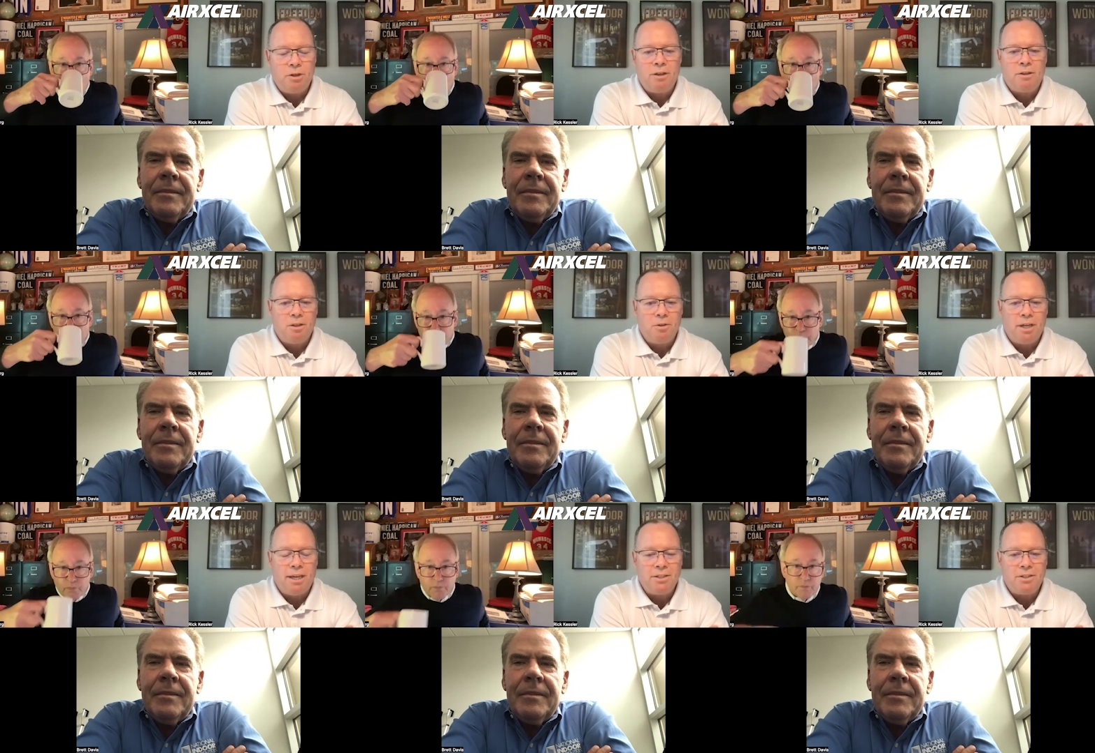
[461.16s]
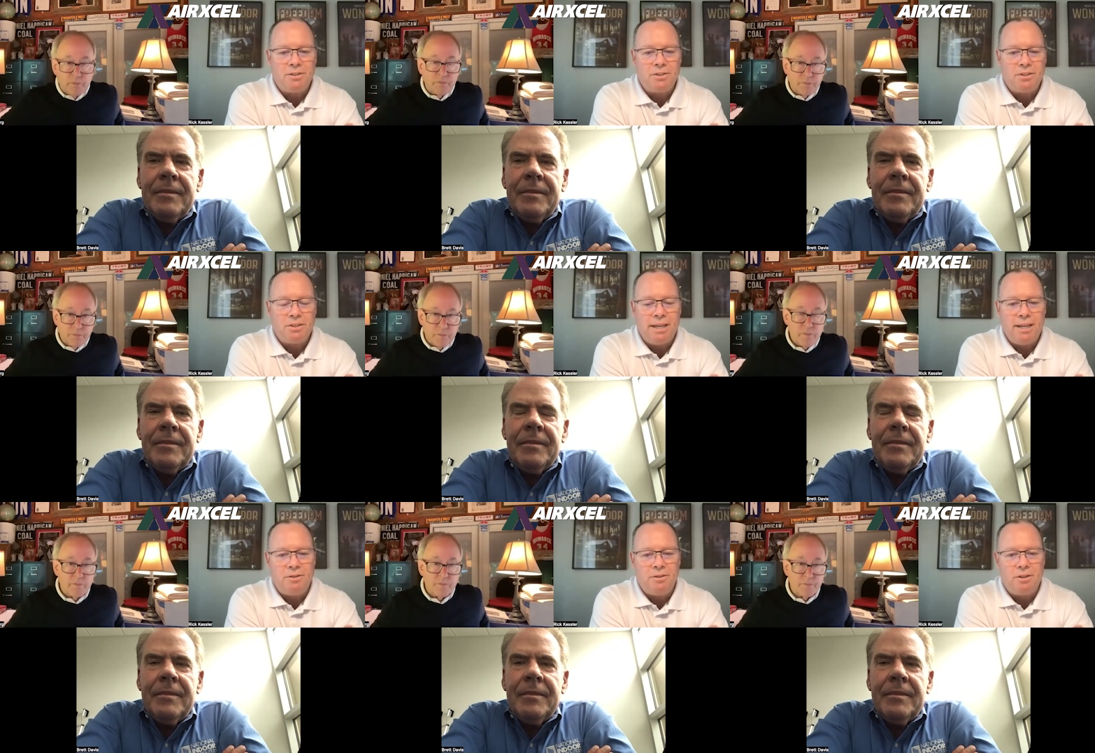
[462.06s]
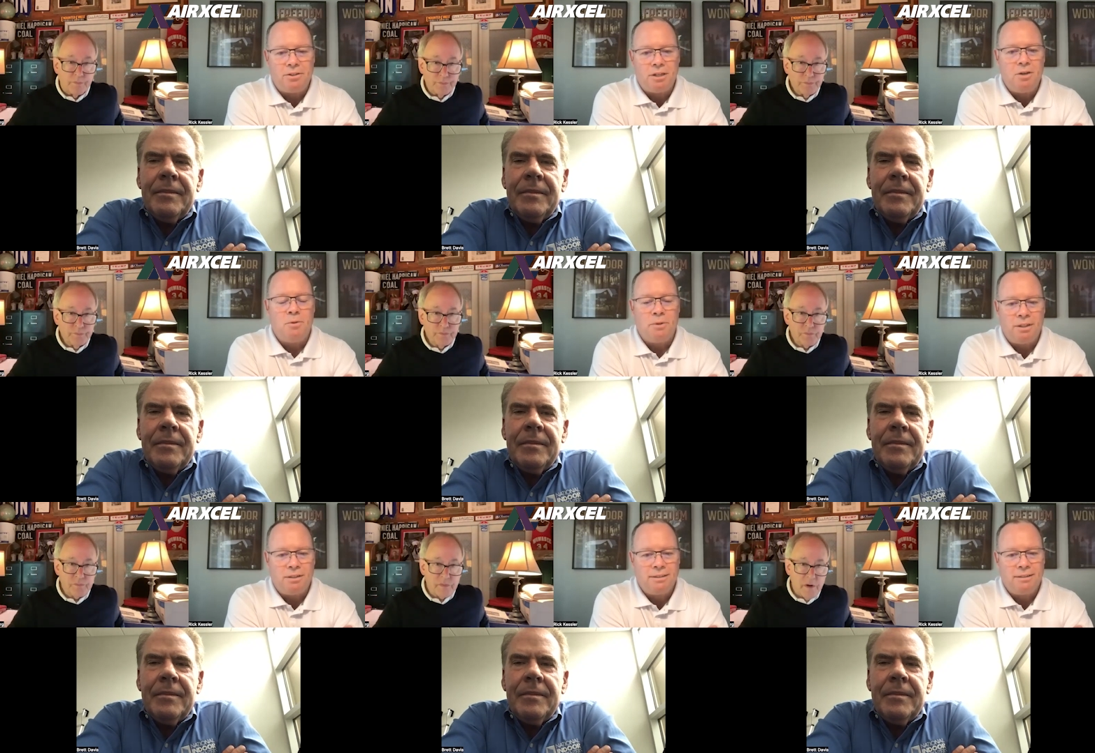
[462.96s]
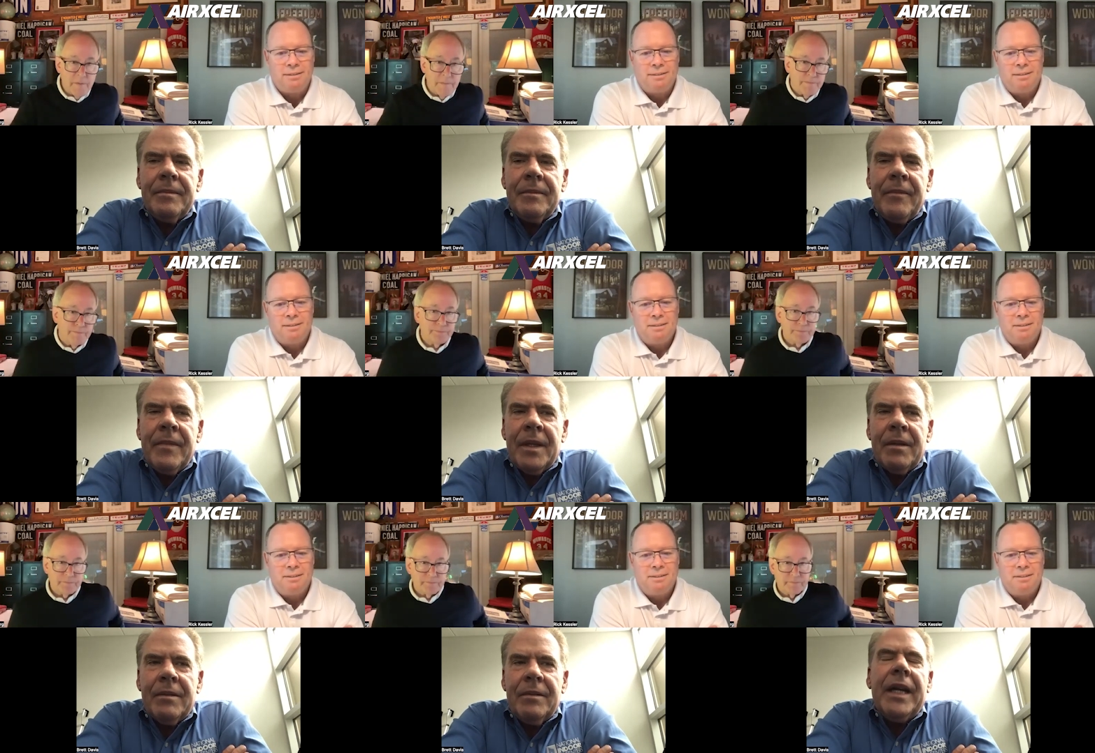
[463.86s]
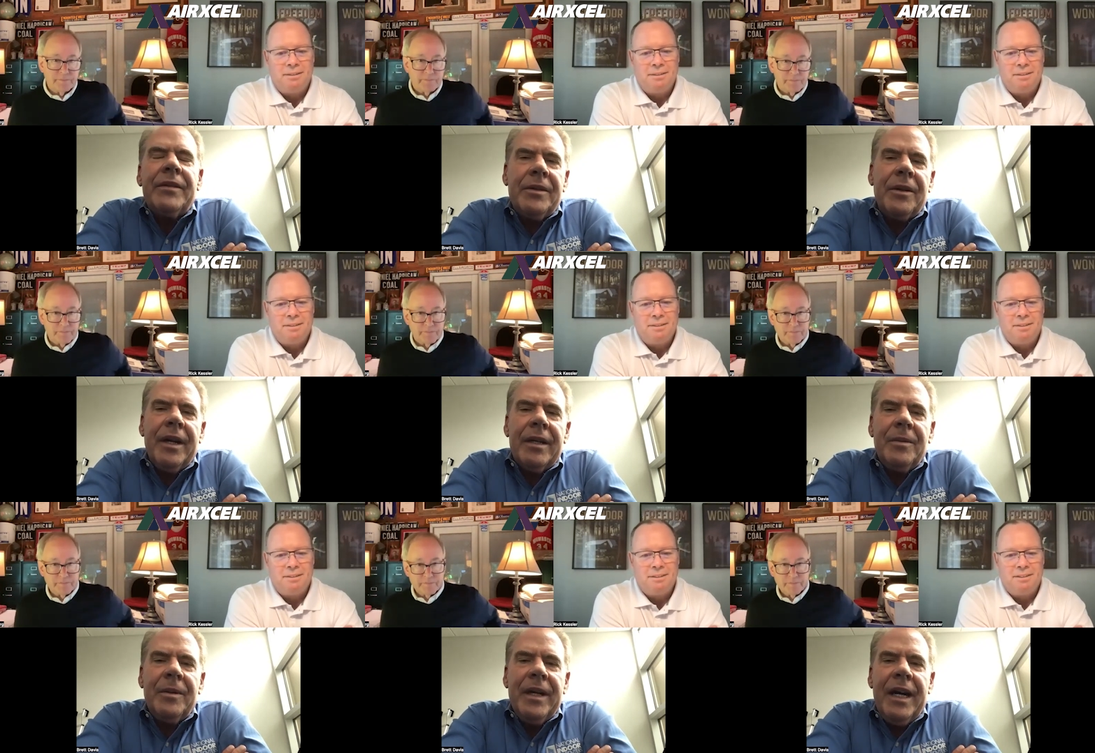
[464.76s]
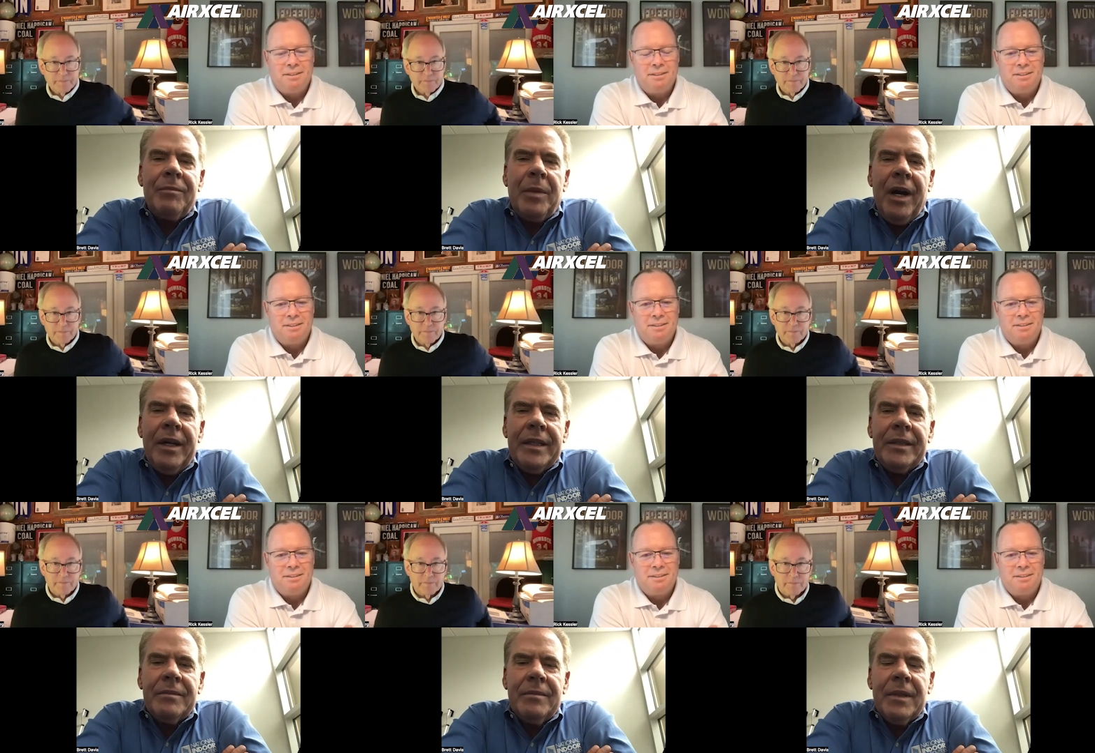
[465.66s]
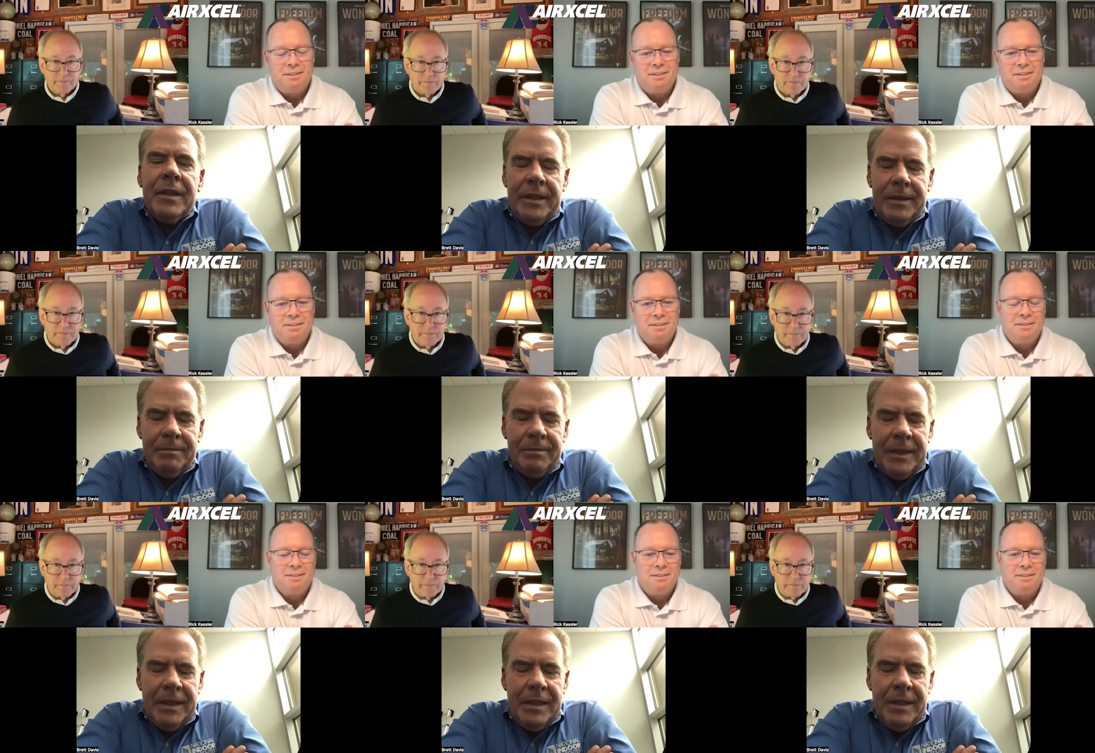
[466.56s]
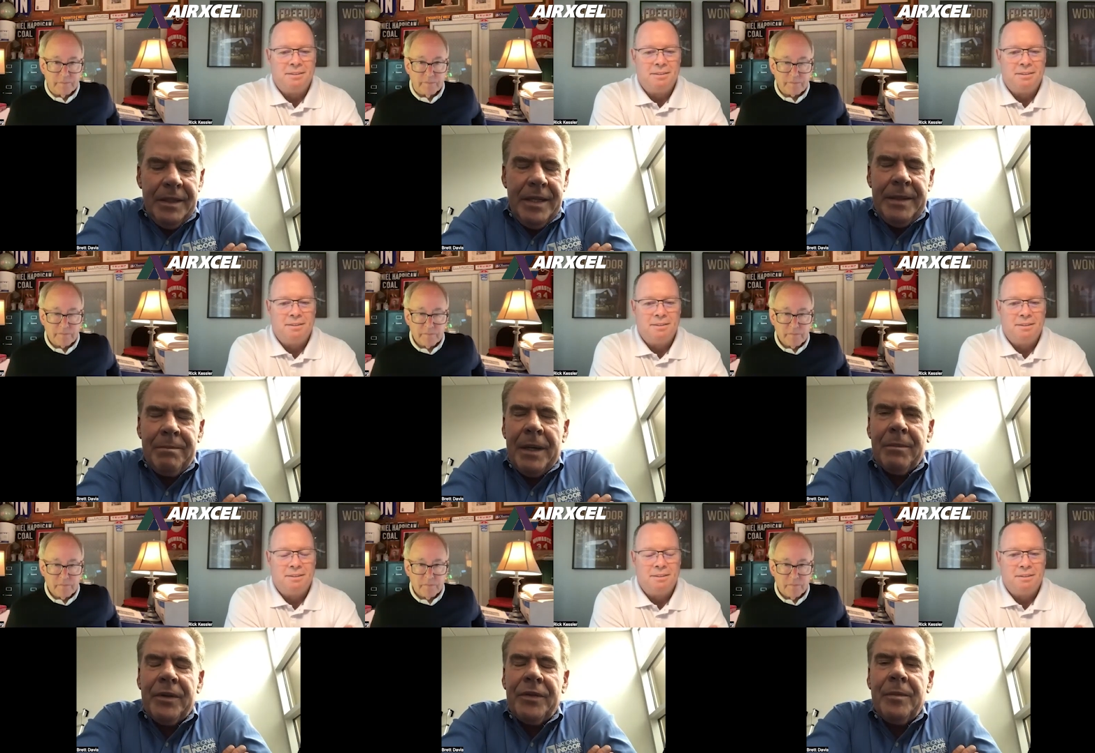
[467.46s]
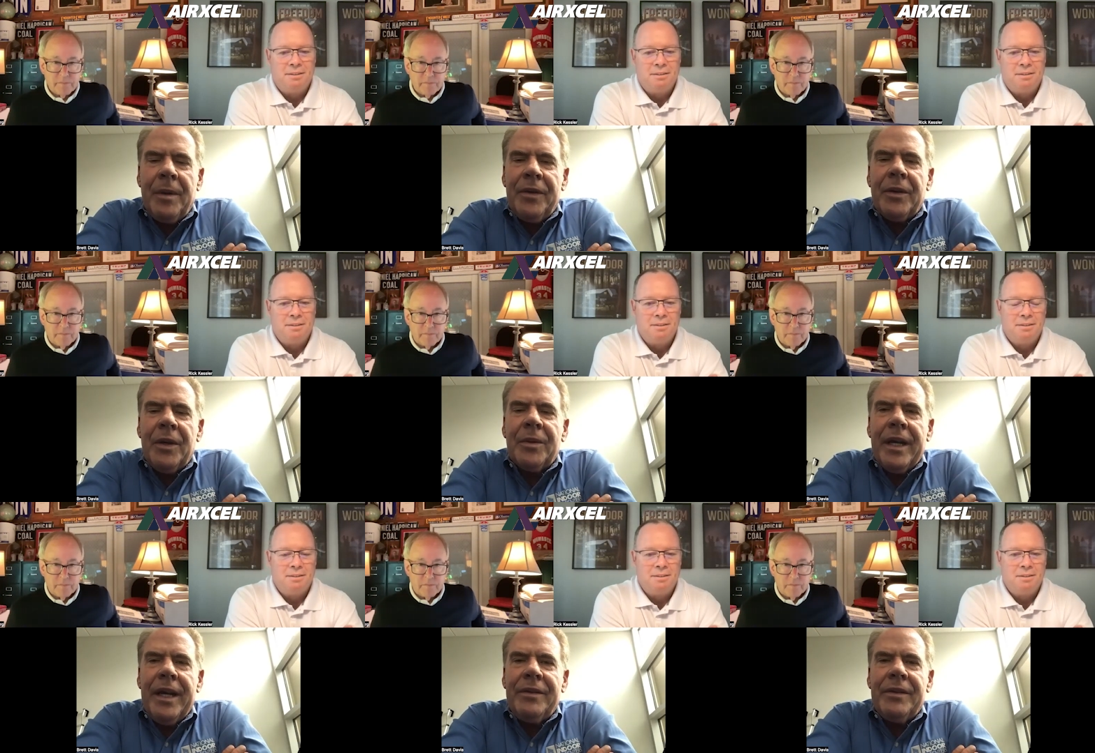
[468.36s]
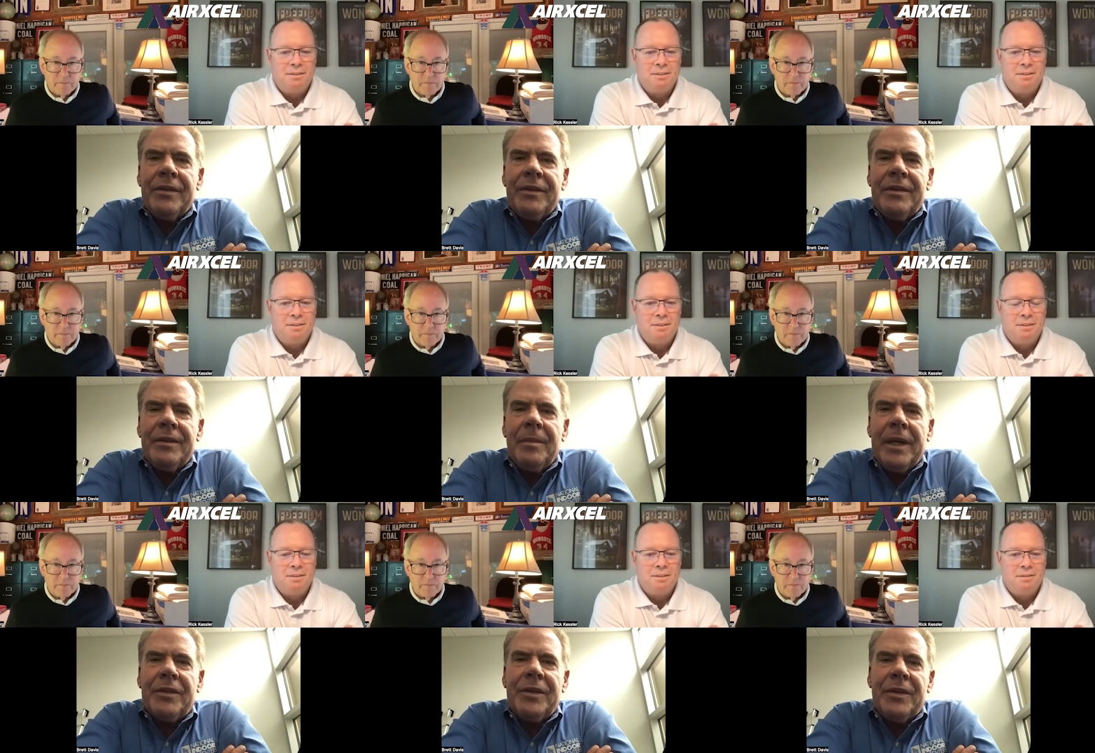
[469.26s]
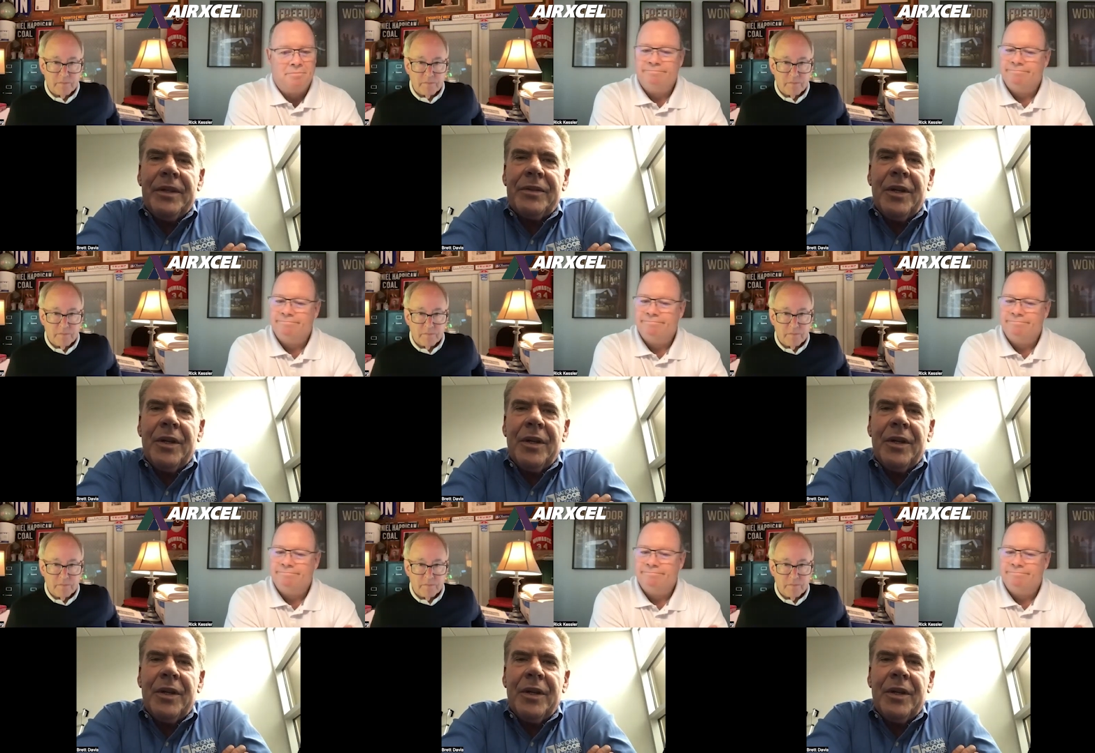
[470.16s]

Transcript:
Speaker 1: your other locations just to handle this load.
Speaker 2: That's correct. We have brought in um, team members from other locations to make sure this